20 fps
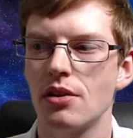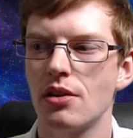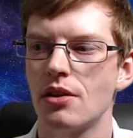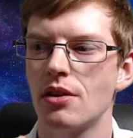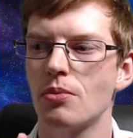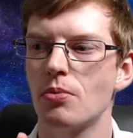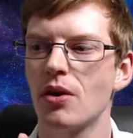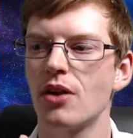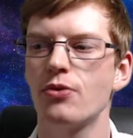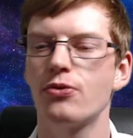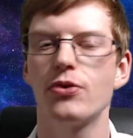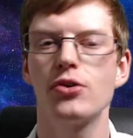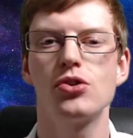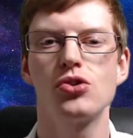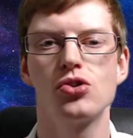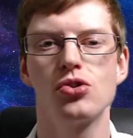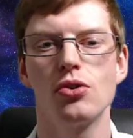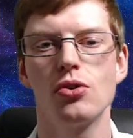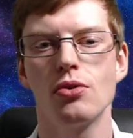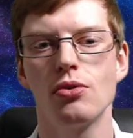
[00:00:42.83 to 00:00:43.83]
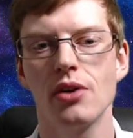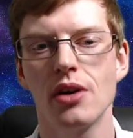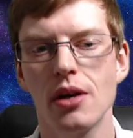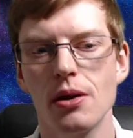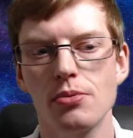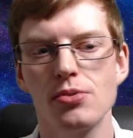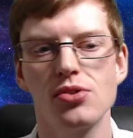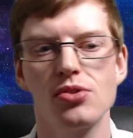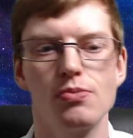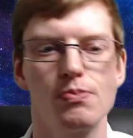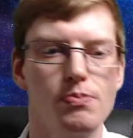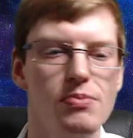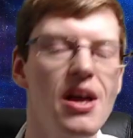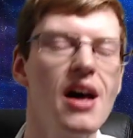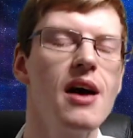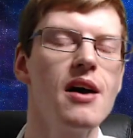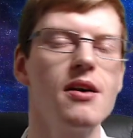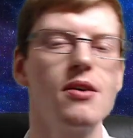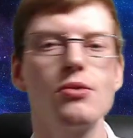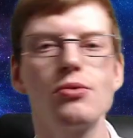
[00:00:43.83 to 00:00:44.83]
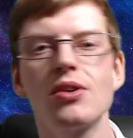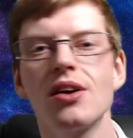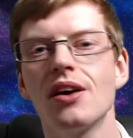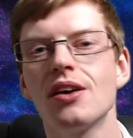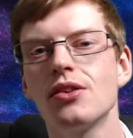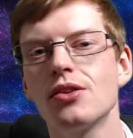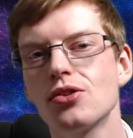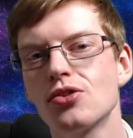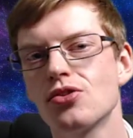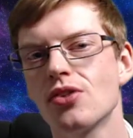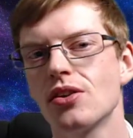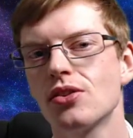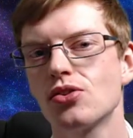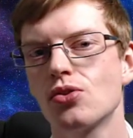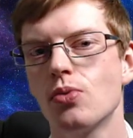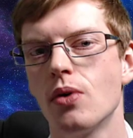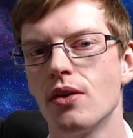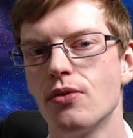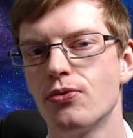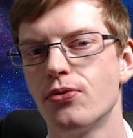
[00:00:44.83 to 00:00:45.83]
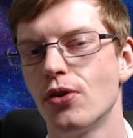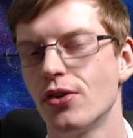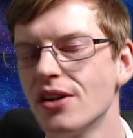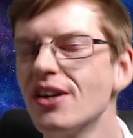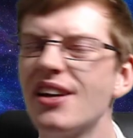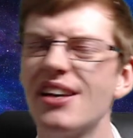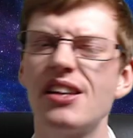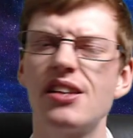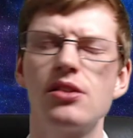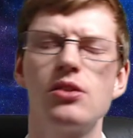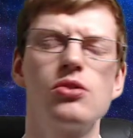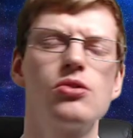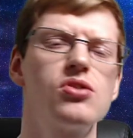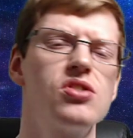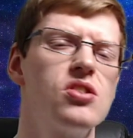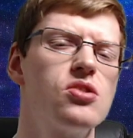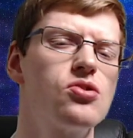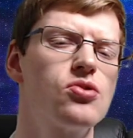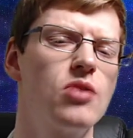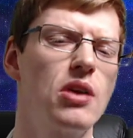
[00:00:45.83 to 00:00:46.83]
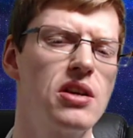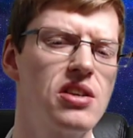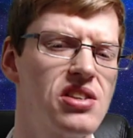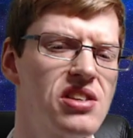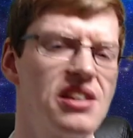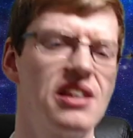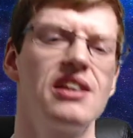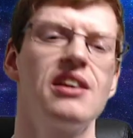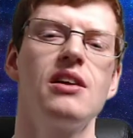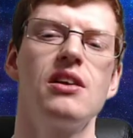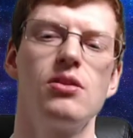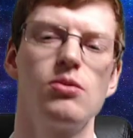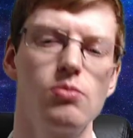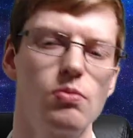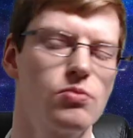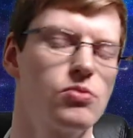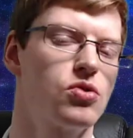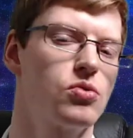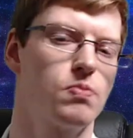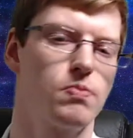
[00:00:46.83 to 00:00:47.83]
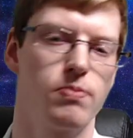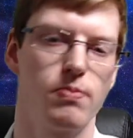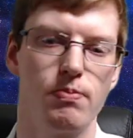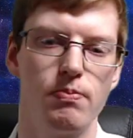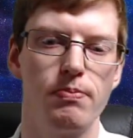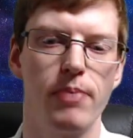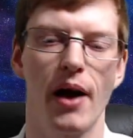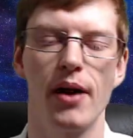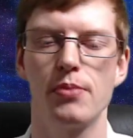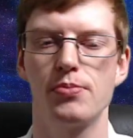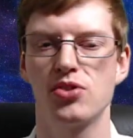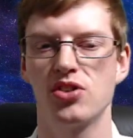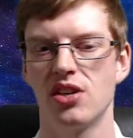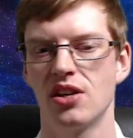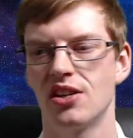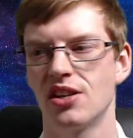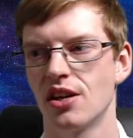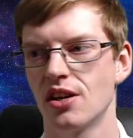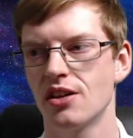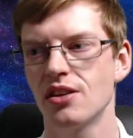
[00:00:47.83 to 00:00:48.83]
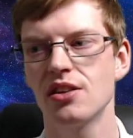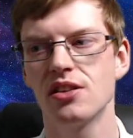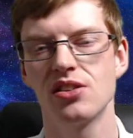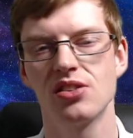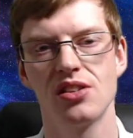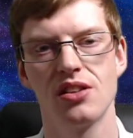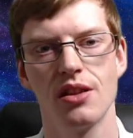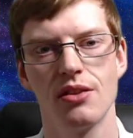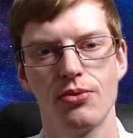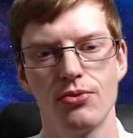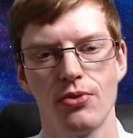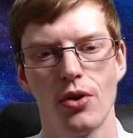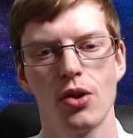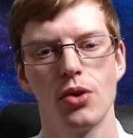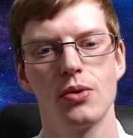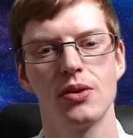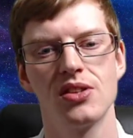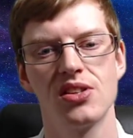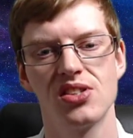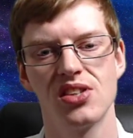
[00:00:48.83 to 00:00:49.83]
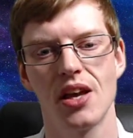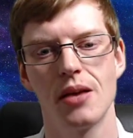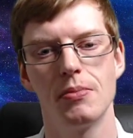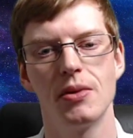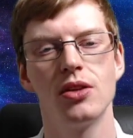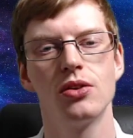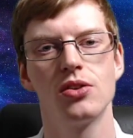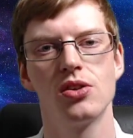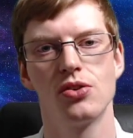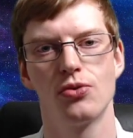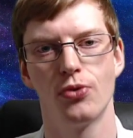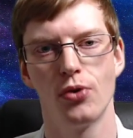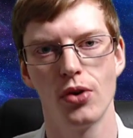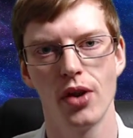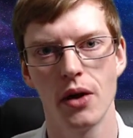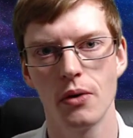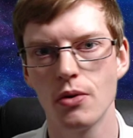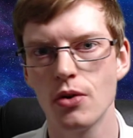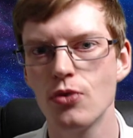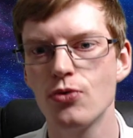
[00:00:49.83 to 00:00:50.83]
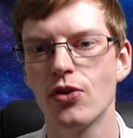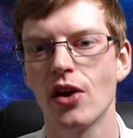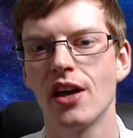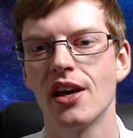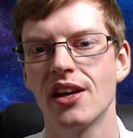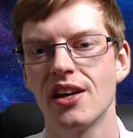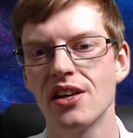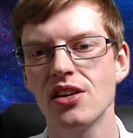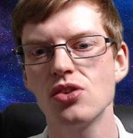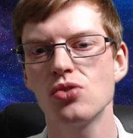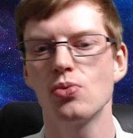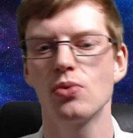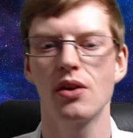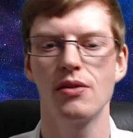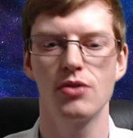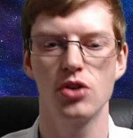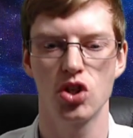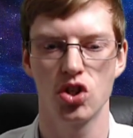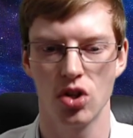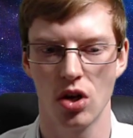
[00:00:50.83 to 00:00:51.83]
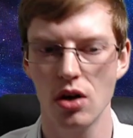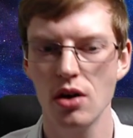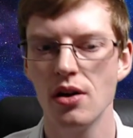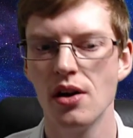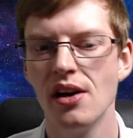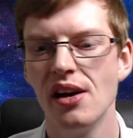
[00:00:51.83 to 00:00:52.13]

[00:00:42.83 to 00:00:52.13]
when I first saw it, it was, yeah, okay, that trailer's quite funny. It looks interesting. It's by Obsidian. It's following the same ilk as Fallout New Vegas. We'll give it a shot.